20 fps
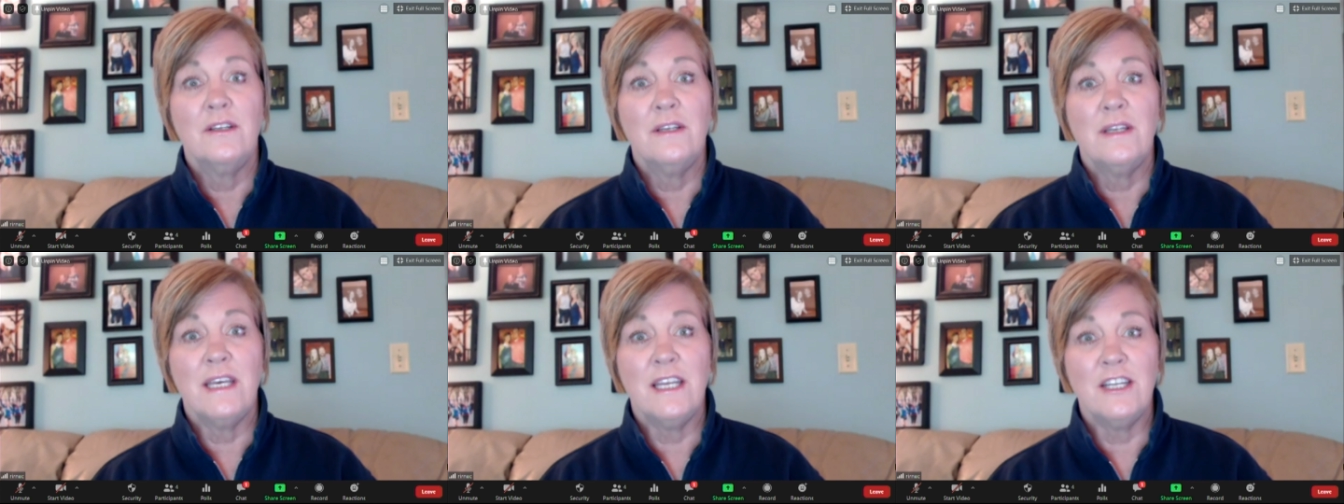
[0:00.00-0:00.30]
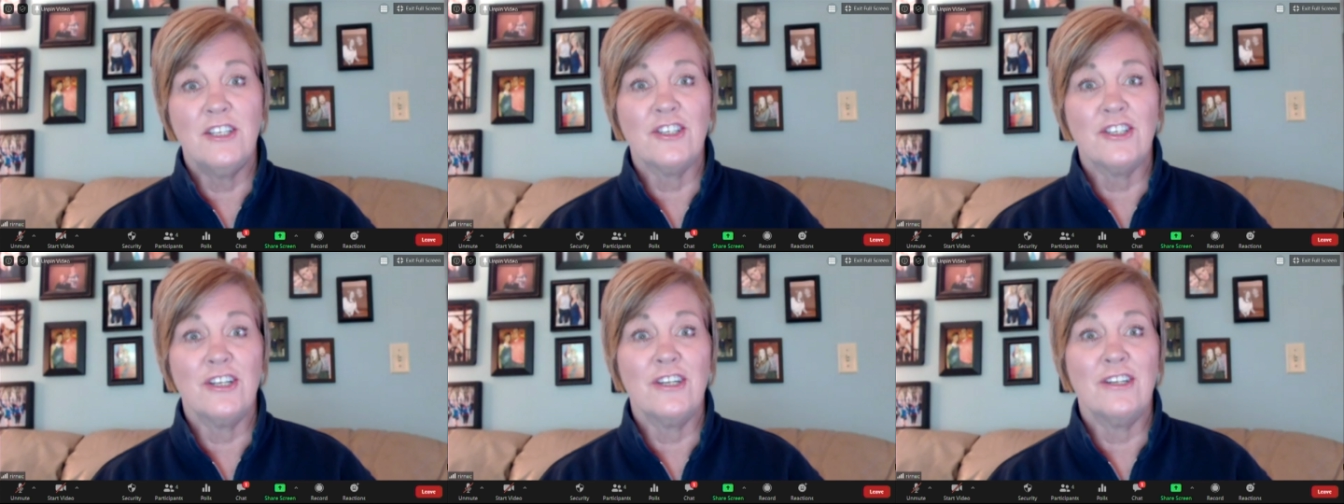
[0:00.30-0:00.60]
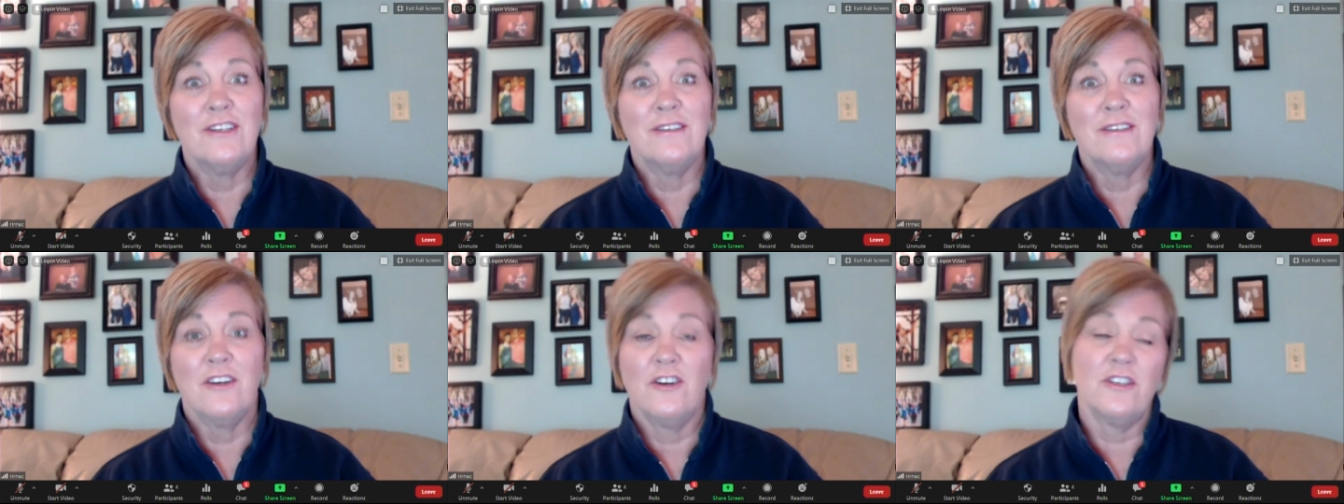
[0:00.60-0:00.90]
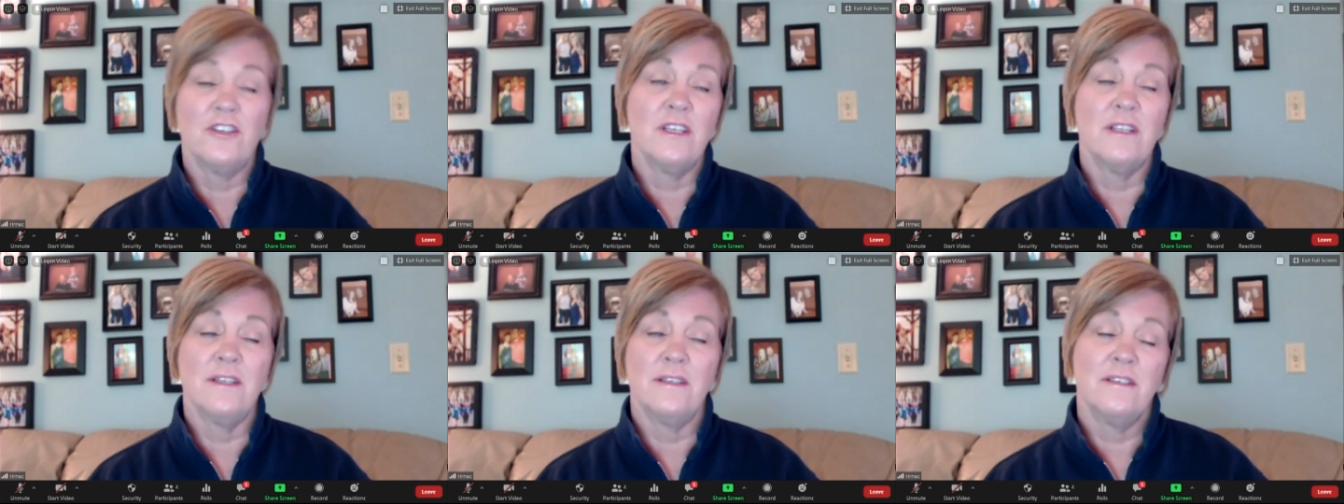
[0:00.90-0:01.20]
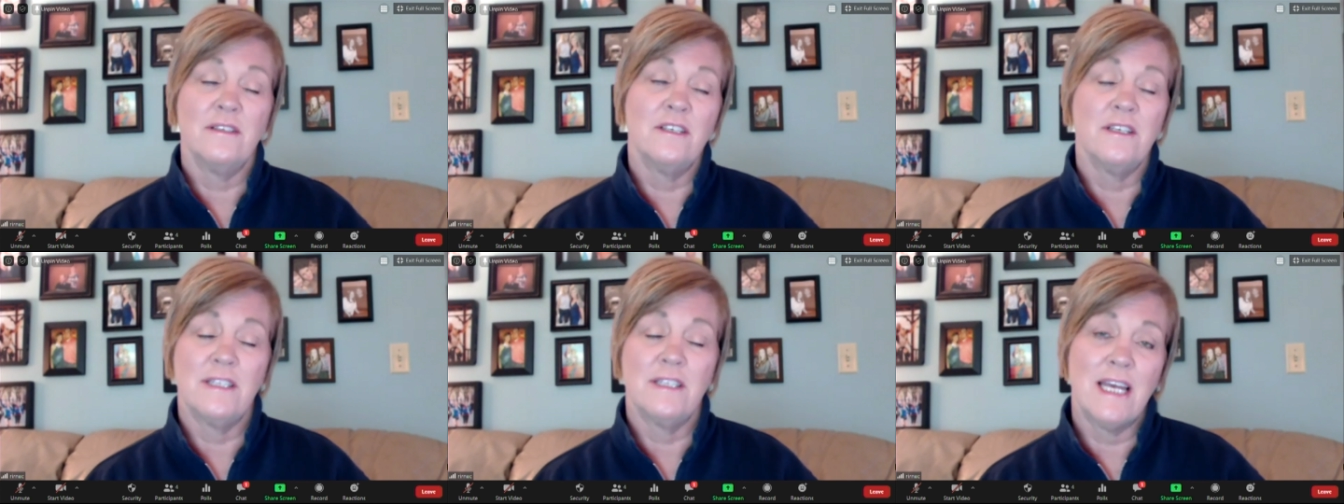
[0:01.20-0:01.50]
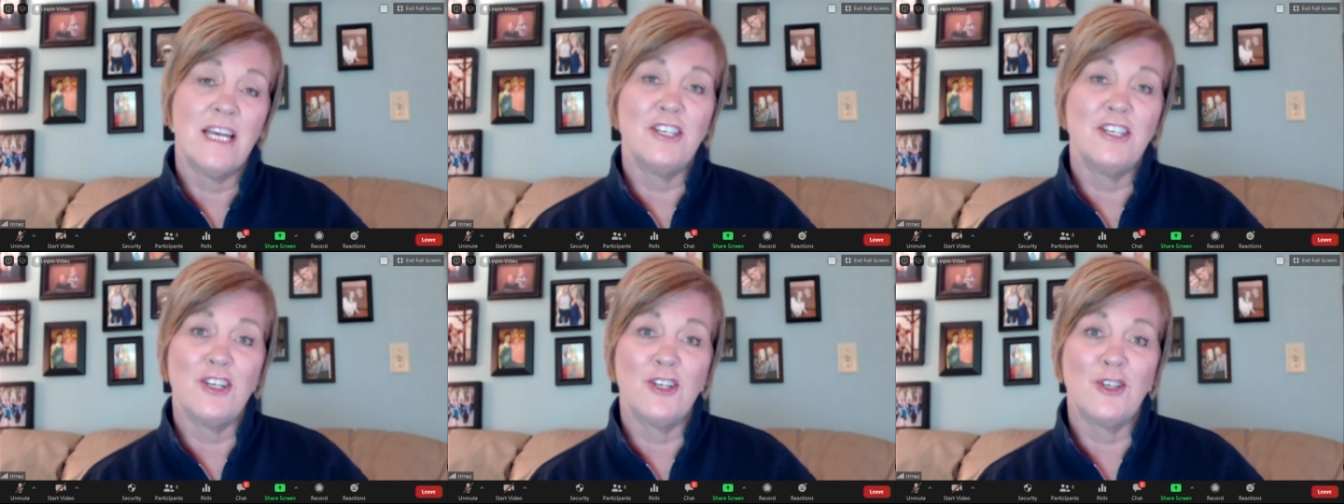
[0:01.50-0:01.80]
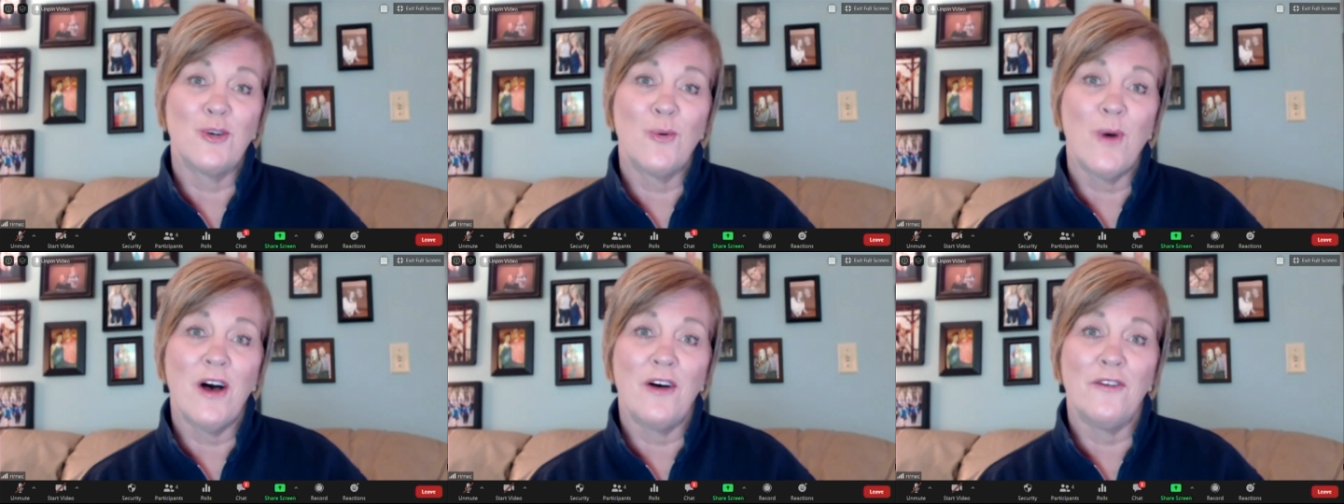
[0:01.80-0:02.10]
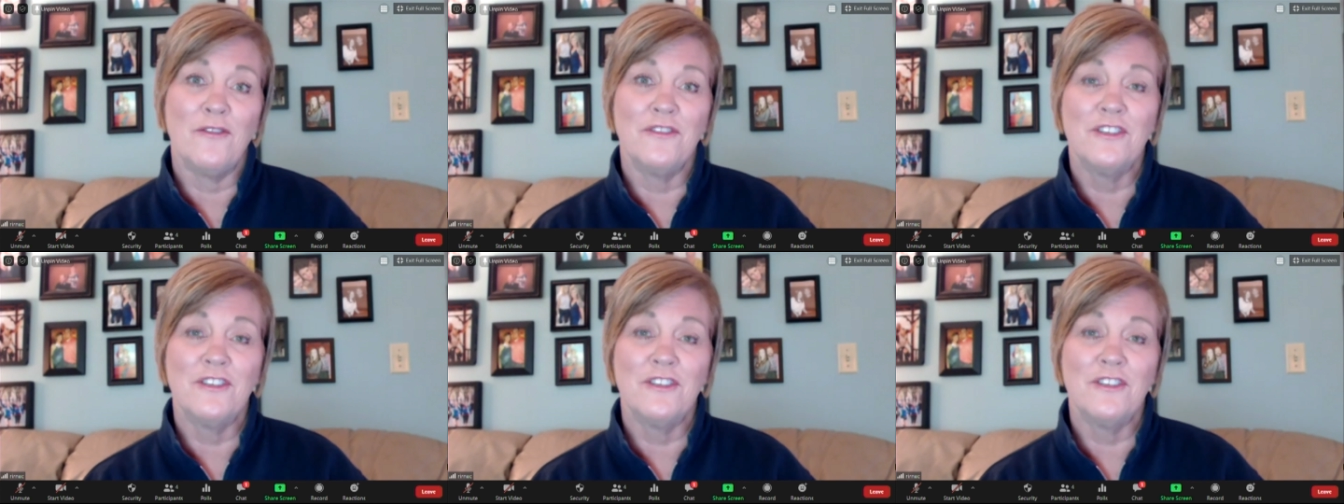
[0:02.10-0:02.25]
engine or to, the, to station 12.